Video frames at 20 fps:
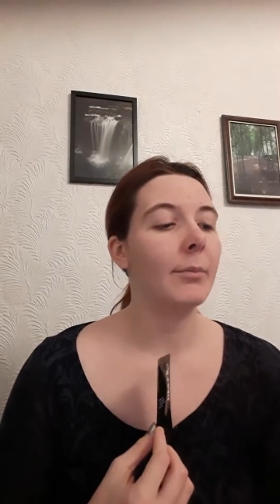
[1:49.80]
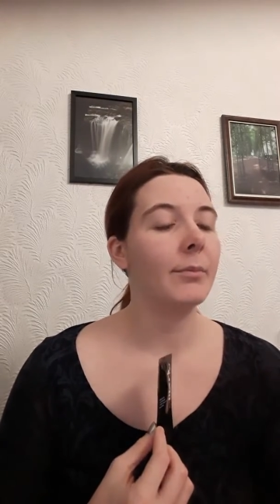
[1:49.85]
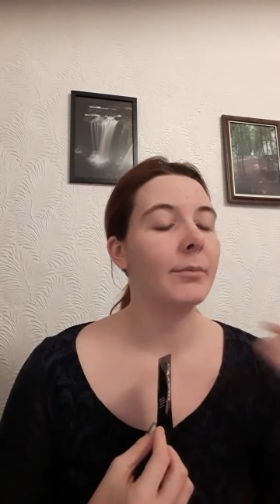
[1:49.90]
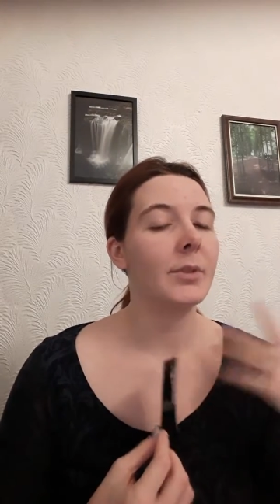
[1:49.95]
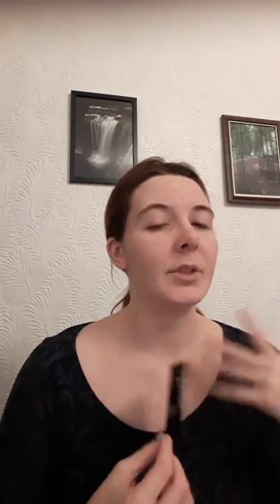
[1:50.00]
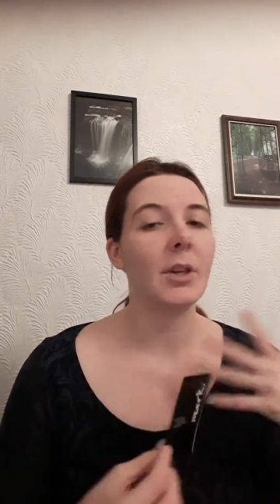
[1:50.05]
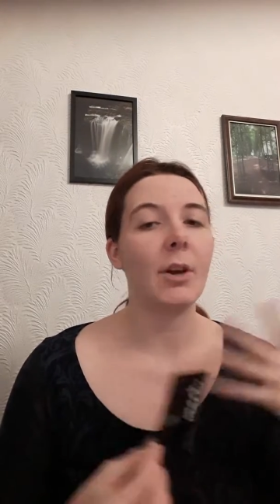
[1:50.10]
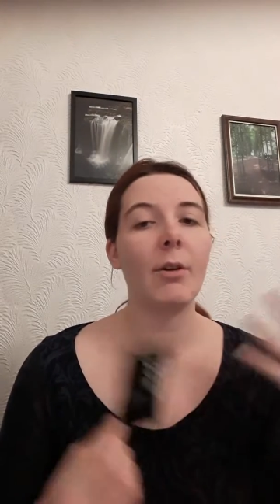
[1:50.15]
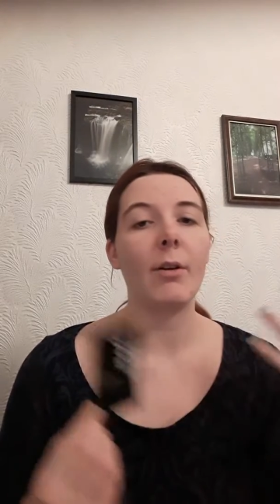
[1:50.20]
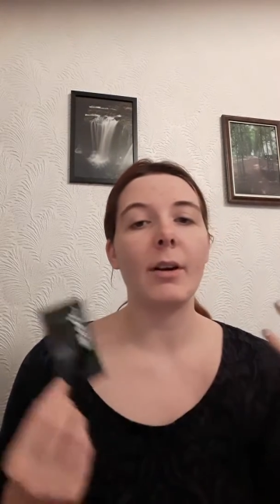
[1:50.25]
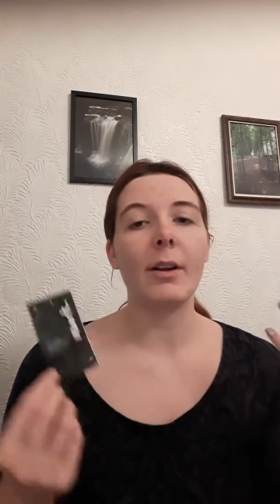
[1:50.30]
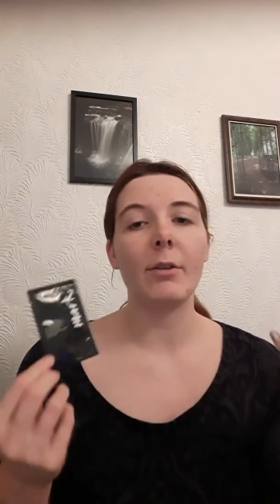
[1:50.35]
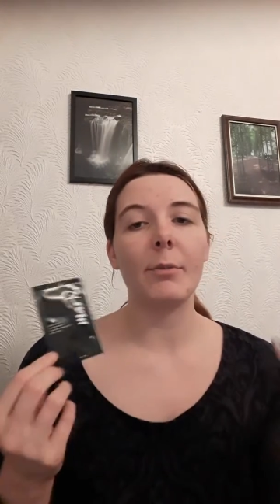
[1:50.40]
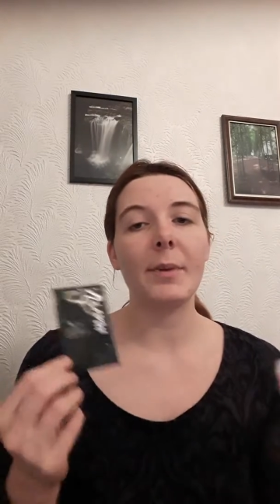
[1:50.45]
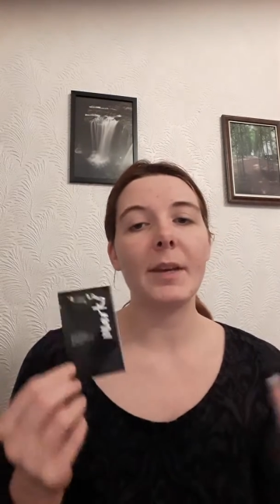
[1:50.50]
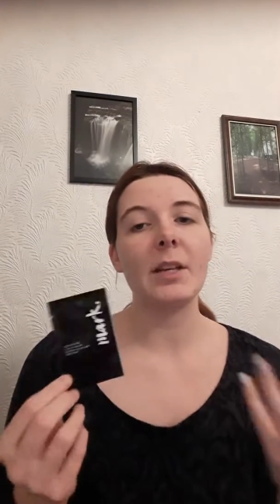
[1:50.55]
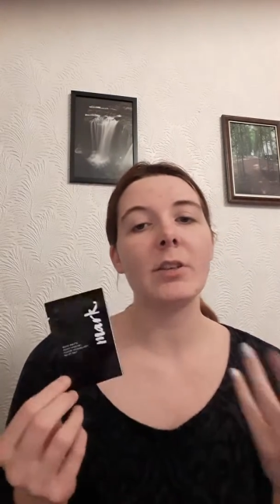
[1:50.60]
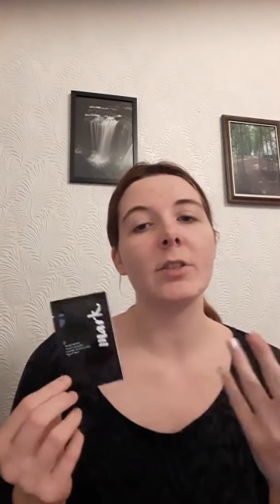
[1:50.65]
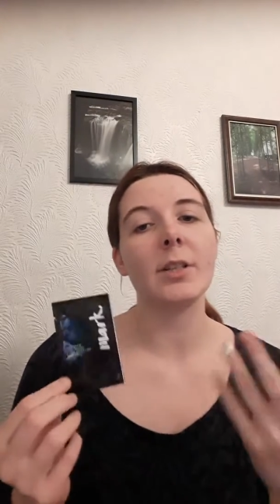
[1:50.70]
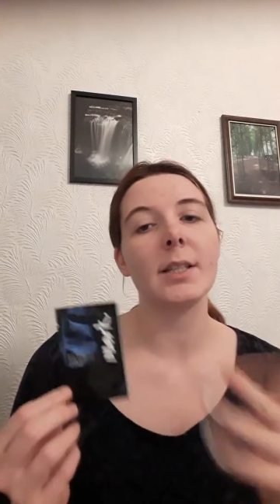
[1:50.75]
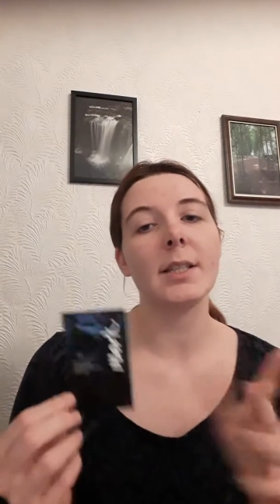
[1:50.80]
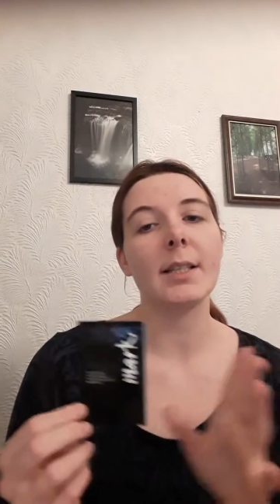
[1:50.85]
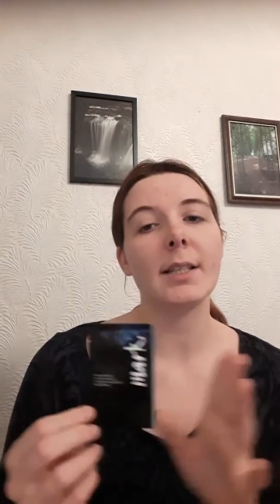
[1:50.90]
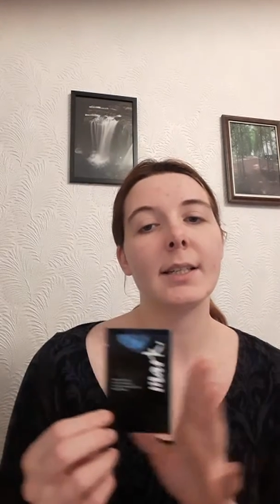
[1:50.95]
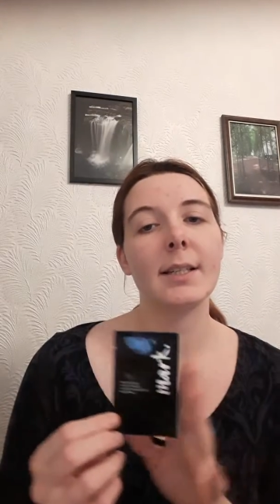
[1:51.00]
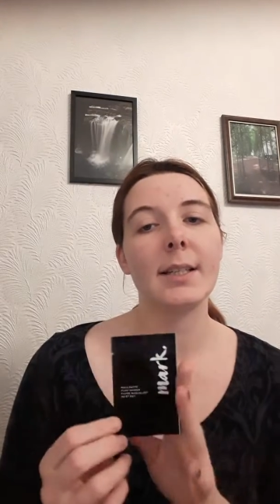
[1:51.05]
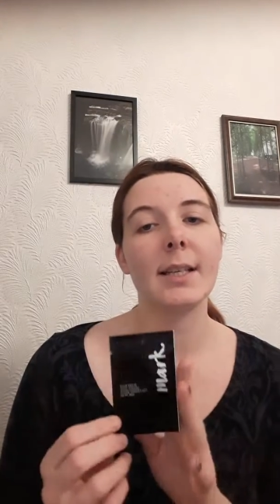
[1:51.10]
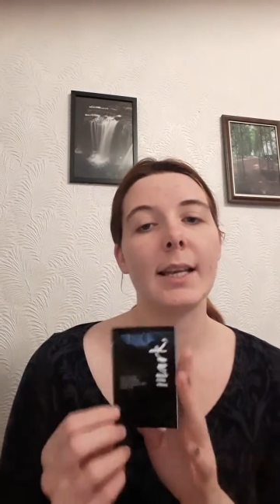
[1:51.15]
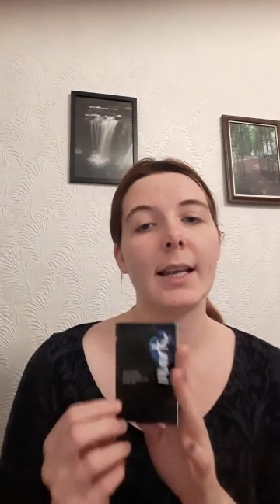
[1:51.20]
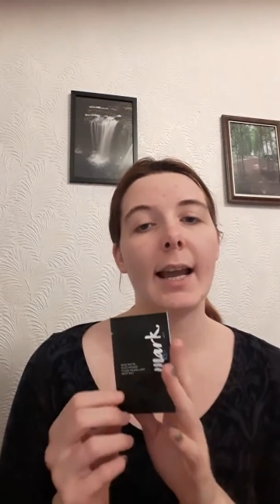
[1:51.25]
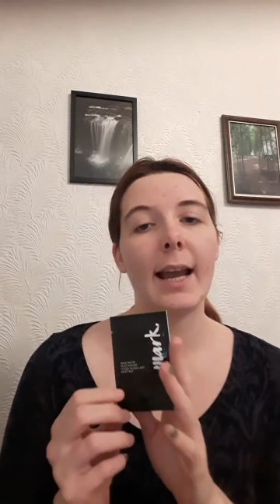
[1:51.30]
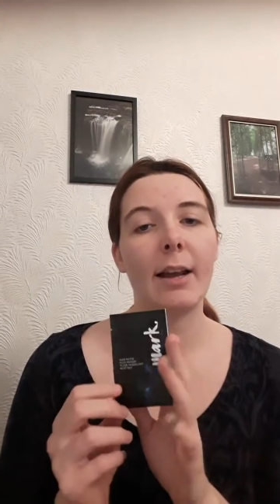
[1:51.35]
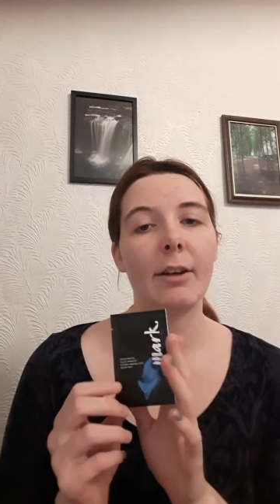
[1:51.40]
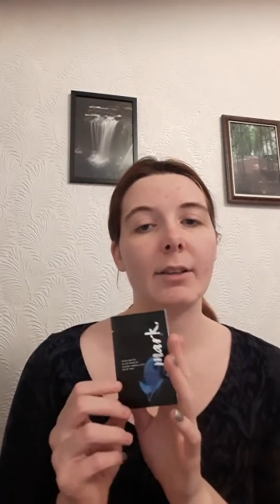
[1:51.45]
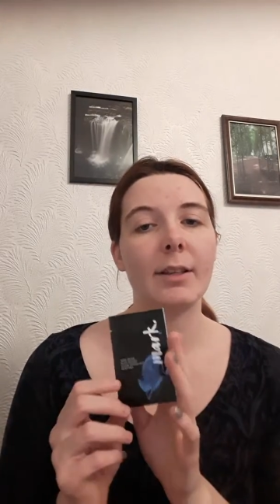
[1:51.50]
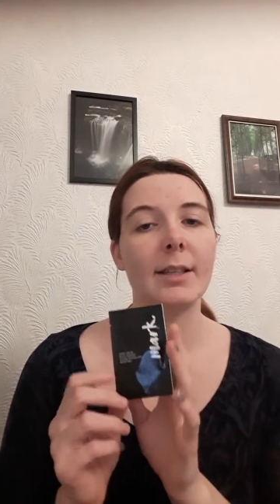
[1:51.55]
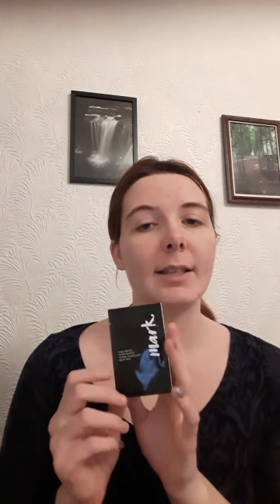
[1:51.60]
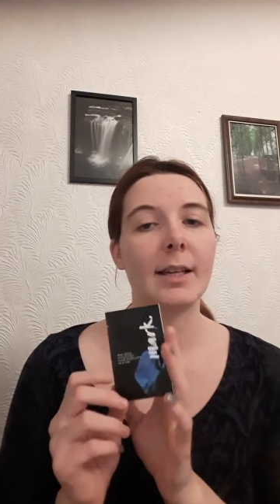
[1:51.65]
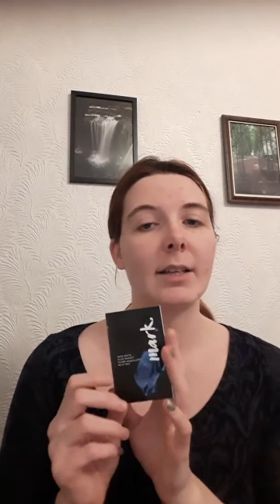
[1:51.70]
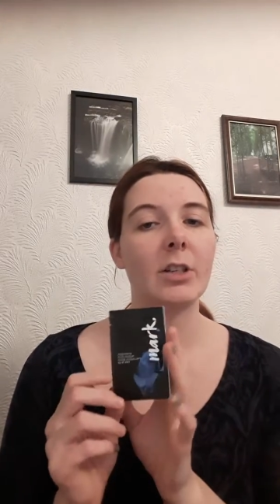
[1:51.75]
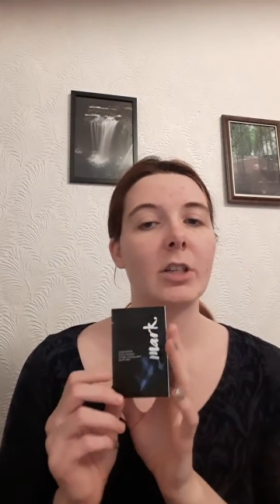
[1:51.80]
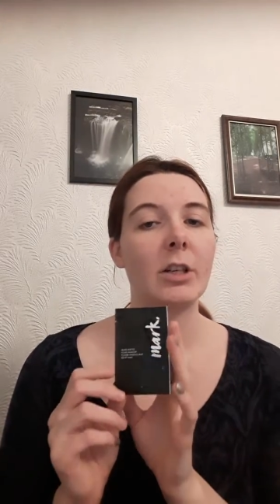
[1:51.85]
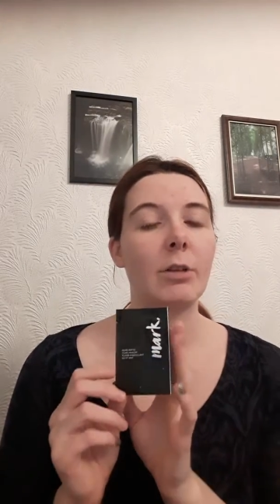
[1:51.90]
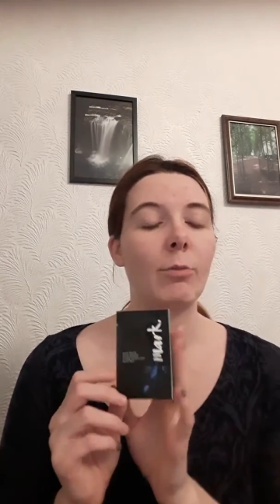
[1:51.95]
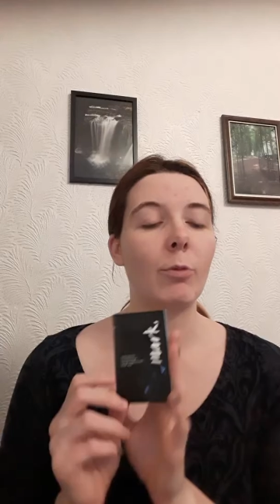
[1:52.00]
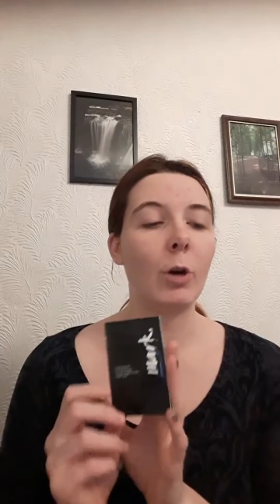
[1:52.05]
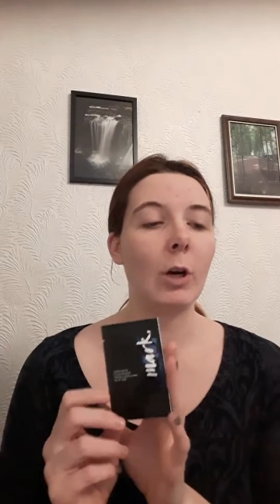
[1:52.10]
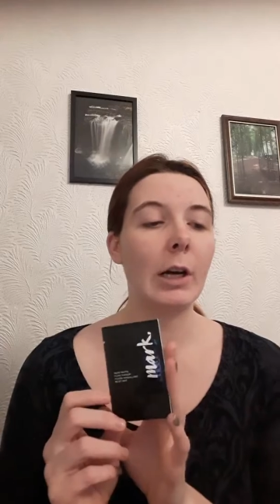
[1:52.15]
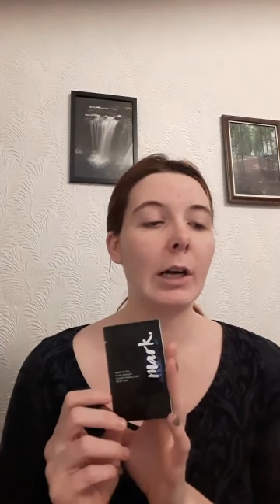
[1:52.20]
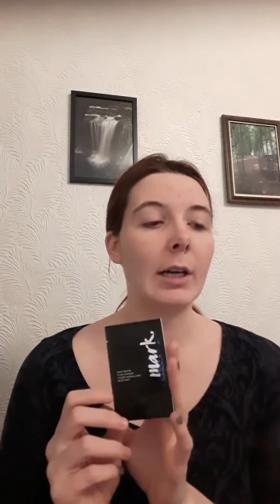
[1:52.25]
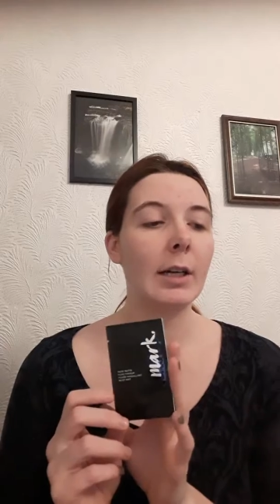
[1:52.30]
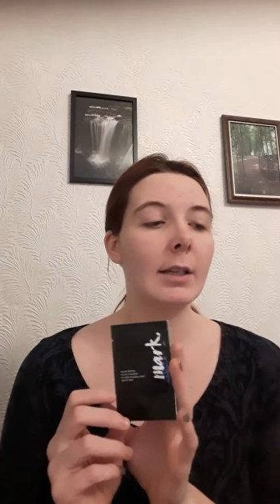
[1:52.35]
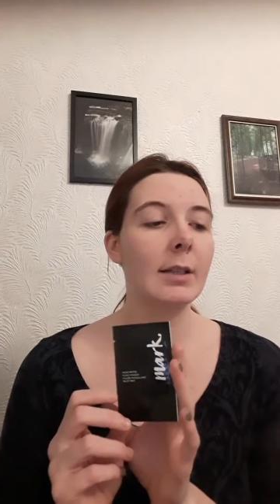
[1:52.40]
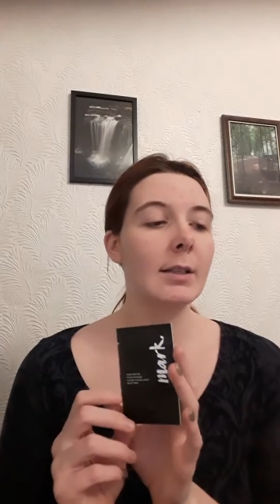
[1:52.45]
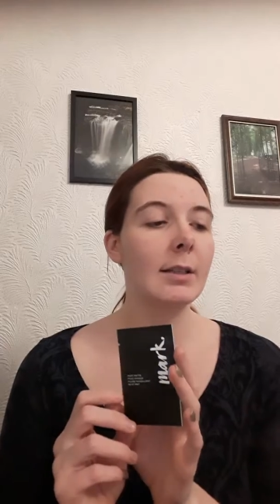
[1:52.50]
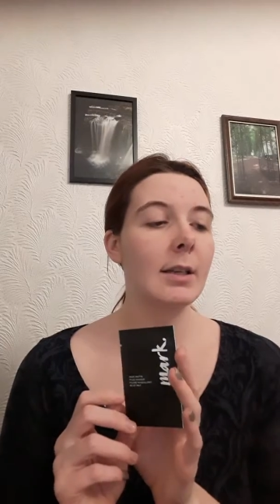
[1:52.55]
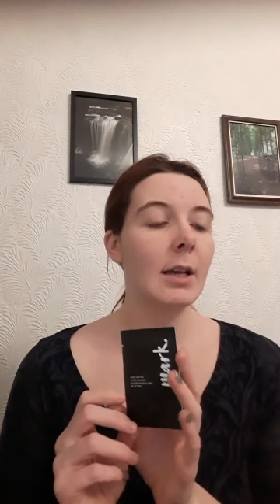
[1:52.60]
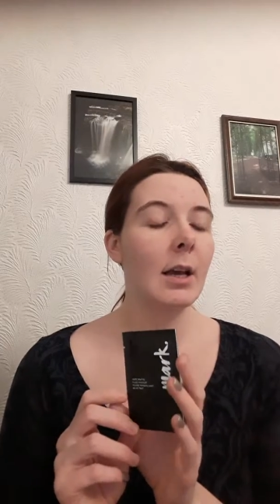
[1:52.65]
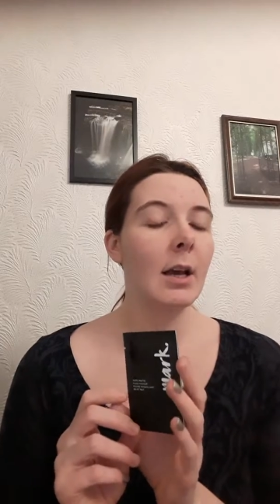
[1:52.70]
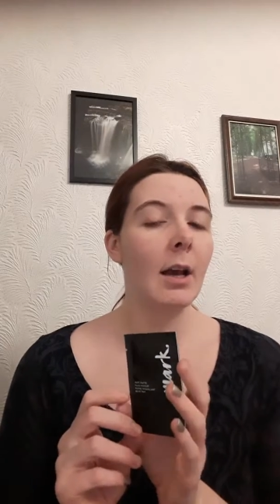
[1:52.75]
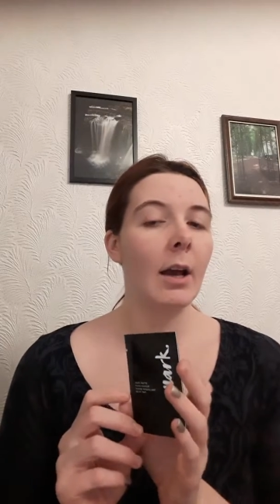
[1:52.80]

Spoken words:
So it'll be interesting to see how this actually works